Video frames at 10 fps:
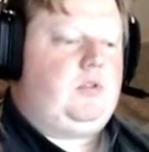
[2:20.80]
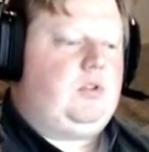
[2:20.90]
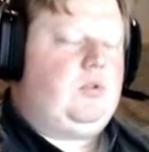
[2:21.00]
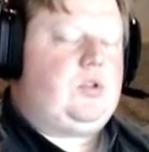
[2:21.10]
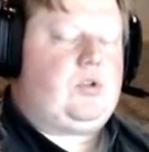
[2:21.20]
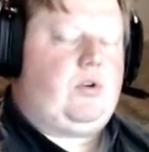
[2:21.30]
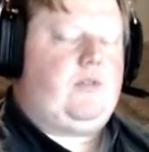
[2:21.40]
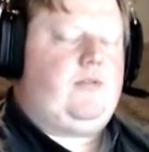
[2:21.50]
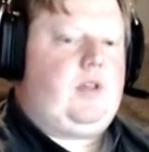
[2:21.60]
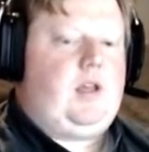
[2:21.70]
do sort
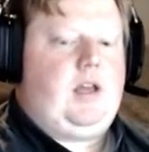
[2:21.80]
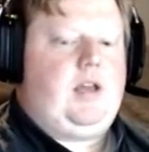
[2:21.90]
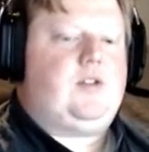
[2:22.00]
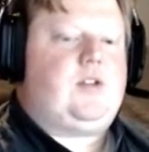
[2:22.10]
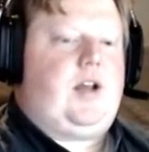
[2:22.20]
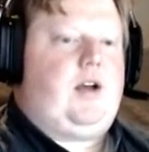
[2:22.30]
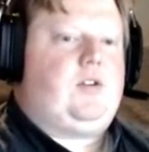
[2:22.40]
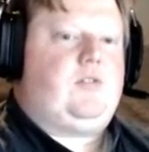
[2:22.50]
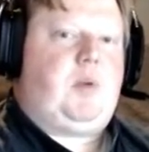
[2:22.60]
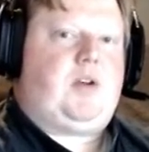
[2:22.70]
of the ins and
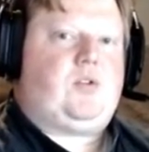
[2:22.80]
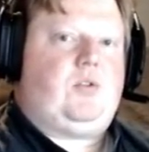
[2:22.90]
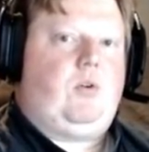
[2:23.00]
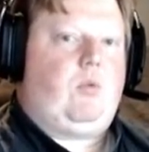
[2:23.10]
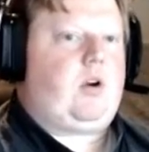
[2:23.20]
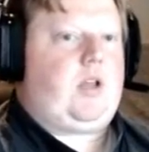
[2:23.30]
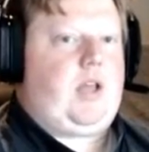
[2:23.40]
outs of pastoral work,